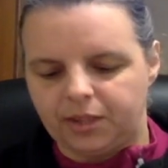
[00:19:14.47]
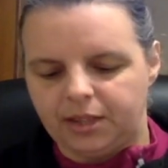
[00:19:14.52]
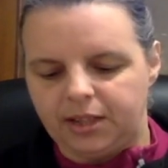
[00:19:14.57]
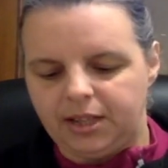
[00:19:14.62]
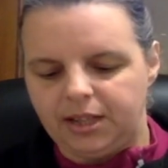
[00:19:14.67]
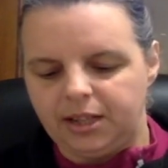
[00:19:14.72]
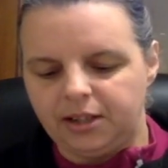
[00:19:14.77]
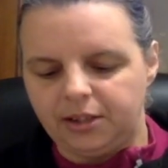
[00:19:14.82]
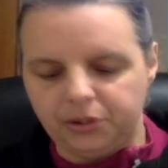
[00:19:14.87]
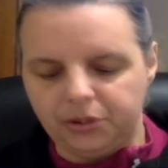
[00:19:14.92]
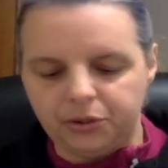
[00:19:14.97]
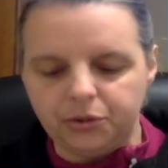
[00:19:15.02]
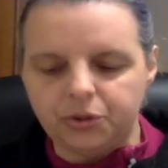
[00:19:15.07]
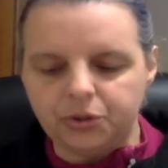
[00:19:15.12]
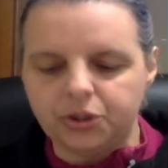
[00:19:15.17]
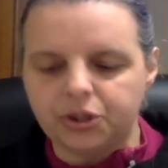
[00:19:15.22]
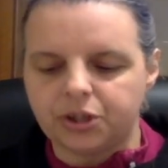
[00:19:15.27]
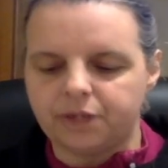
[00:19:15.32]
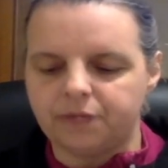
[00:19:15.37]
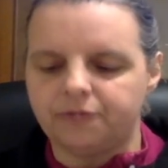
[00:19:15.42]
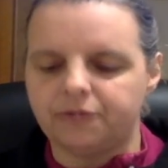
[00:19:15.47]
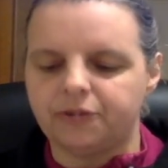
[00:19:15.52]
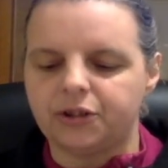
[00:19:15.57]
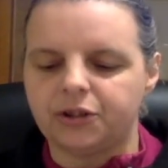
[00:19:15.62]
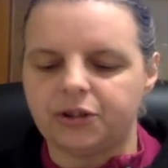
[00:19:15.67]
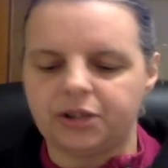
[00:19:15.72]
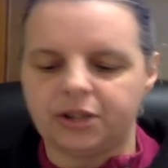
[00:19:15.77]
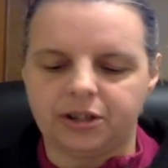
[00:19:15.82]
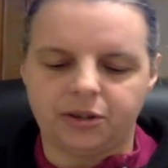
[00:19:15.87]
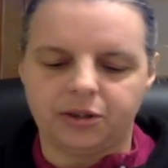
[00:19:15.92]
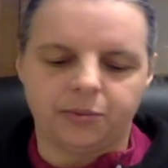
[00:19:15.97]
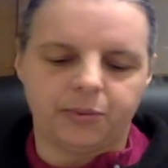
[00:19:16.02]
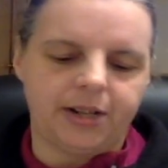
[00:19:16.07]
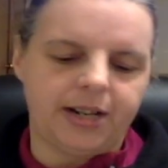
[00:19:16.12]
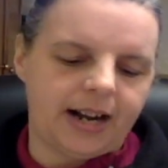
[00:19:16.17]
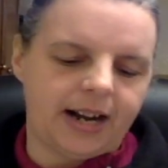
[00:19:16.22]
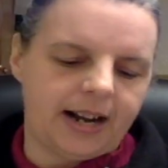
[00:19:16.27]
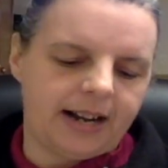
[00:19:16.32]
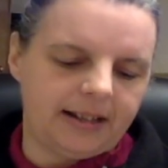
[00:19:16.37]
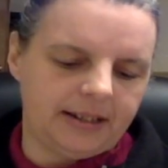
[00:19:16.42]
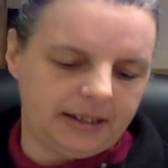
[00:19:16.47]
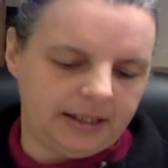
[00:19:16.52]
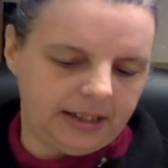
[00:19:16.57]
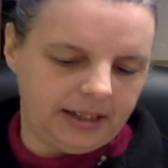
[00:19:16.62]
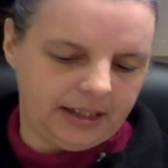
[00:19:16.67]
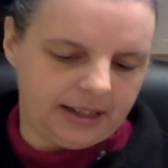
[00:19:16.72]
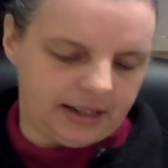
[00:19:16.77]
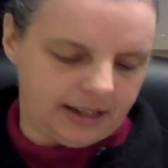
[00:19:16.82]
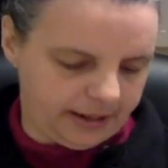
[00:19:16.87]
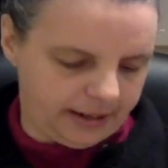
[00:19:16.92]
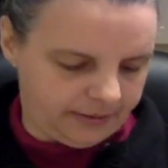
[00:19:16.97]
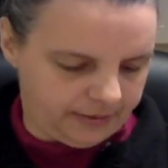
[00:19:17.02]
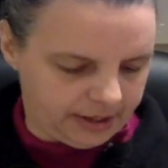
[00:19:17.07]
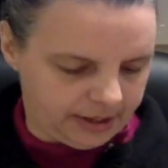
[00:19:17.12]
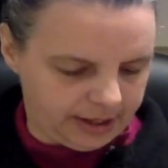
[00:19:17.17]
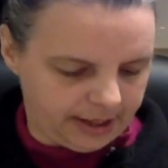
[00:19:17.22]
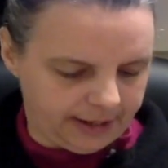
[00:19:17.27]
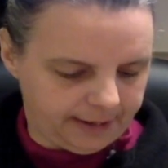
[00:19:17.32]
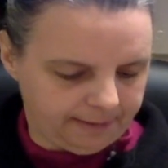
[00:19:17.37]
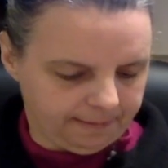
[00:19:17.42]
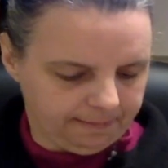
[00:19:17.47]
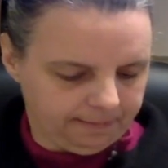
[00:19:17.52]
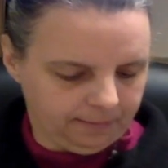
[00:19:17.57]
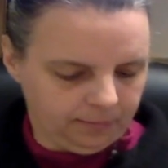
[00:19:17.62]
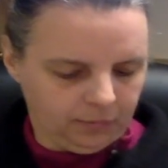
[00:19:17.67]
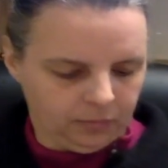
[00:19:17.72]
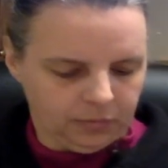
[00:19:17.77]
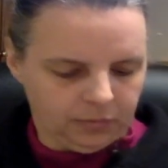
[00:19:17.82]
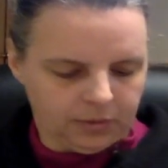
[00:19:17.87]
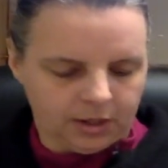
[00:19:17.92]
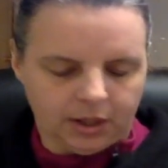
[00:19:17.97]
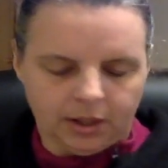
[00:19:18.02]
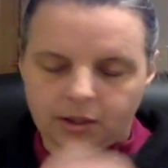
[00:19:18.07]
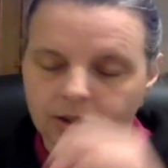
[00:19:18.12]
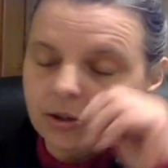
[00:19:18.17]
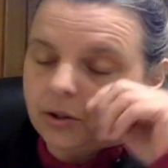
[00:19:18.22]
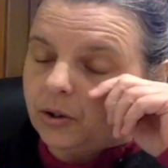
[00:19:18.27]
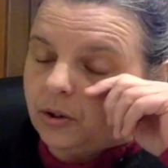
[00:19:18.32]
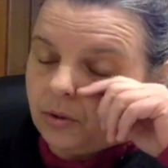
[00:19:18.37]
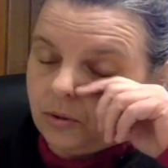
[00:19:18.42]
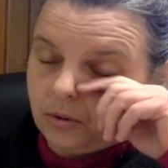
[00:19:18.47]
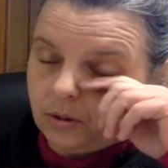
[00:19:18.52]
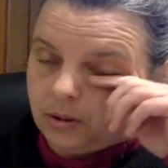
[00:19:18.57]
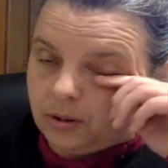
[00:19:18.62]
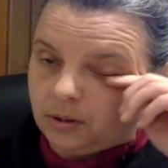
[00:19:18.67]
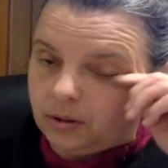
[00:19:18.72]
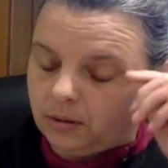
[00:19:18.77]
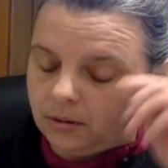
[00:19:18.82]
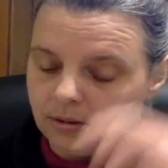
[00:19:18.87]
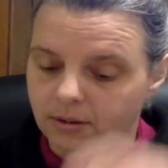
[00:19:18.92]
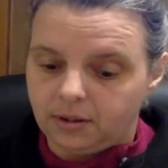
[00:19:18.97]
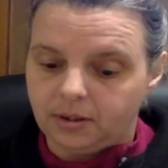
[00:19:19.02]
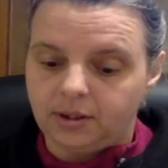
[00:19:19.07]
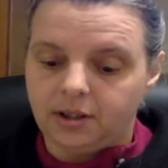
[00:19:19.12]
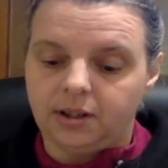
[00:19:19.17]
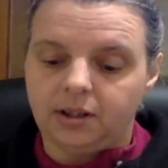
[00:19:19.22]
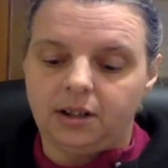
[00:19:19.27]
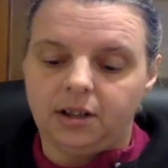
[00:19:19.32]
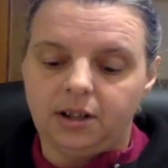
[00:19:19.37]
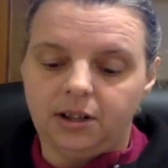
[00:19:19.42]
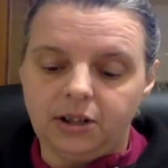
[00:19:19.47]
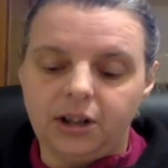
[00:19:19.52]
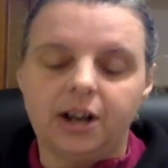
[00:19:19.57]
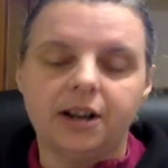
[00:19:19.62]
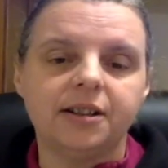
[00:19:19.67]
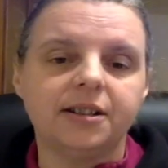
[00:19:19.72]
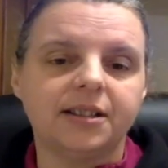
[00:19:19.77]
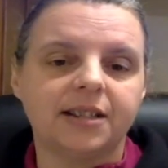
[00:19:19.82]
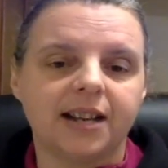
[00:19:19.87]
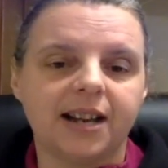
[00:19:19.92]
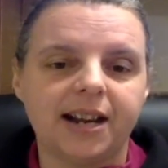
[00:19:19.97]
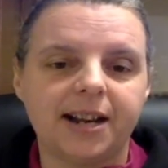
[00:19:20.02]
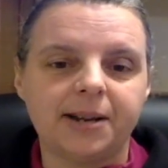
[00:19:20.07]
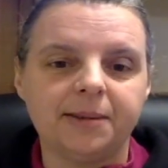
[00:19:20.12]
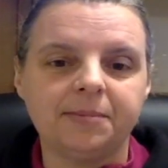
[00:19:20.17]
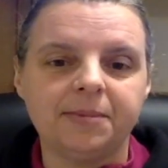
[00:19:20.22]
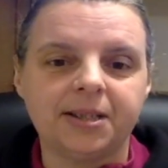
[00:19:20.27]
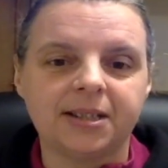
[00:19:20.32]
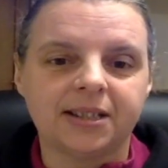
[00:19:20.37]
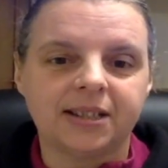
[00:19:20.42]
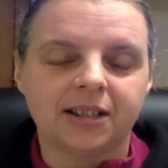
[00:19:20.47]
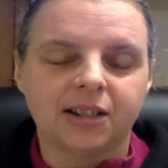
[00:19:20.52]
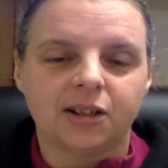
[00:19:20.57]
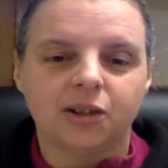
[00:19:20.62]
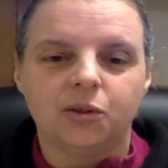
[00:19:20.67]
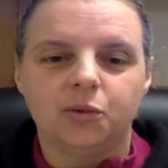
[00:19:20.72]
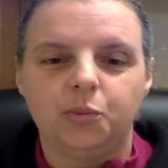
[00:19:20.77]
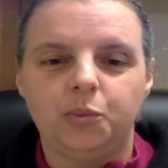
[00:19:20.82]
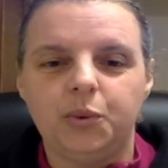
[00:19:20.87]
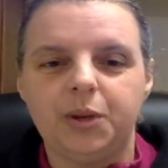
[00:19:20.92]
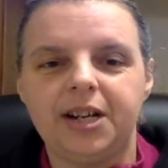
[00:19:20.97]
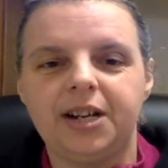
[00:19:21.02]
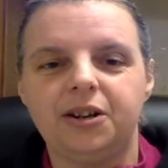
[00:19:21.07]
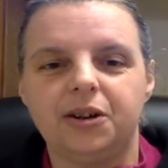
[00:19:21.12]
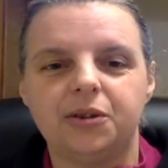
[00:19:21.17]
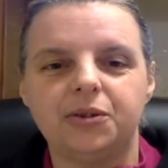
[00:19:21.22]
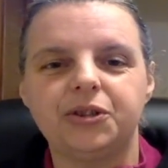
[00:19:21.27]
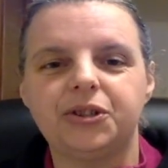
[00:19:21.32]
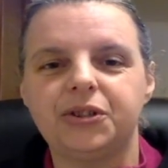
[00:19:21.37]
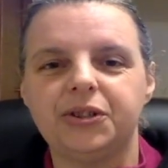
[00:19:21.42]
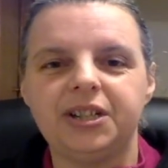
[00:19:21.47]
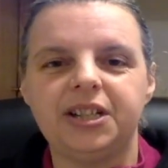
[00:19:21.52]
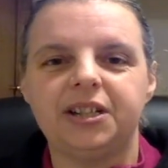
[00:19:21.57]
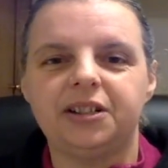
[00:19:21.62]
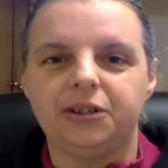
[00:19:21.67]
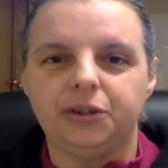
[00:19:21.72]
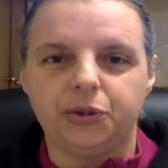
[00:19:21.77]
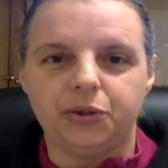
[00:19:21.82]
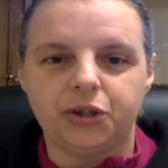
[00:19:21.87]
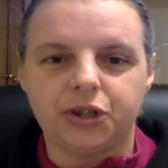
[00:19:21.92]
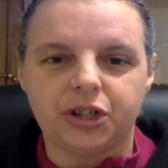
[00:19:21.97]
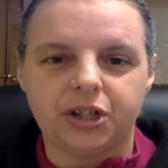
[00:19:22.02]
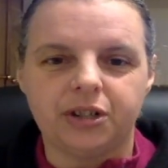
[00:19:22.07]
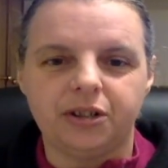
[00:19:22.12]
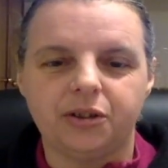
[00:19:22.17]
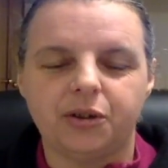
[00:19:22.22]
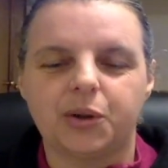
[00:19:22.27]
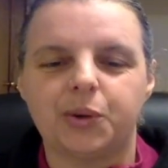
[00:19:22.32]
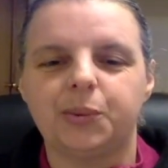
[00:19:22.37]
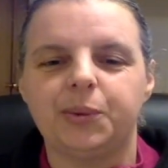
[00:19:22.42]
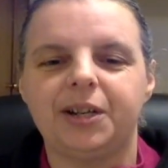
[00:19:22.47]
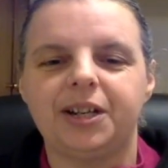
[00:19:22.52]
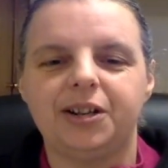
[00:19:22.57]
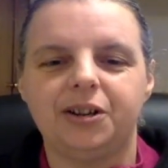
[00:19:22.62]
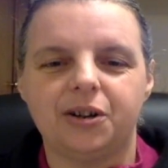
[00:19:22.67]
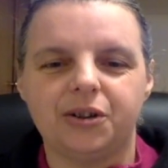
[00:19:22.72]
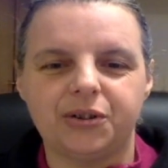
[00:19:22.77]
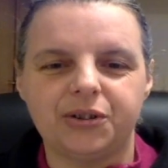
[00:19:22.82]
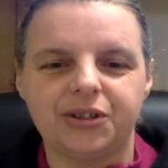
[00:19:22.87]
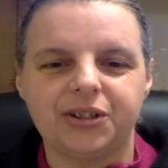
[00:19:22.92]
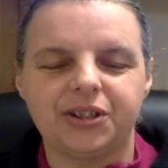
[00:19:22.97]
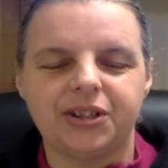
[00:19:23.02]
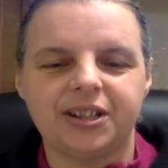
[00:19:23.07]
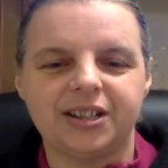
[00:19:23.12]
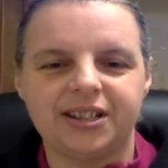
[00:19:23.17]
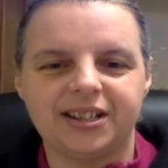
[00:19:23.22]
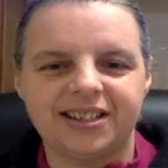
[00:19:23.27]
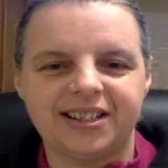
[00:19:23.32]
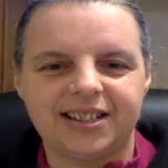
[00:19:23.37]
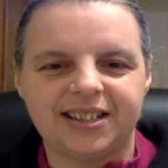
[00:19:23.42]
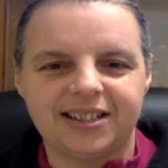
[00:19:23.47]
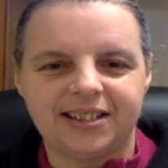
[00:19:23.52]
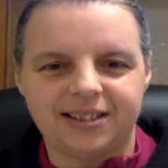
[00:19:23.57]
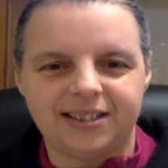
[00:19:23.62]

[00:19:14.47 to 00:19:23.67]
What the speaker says: illusion versus reality kind of thing. So a lot of times we go to the illusion, or we go to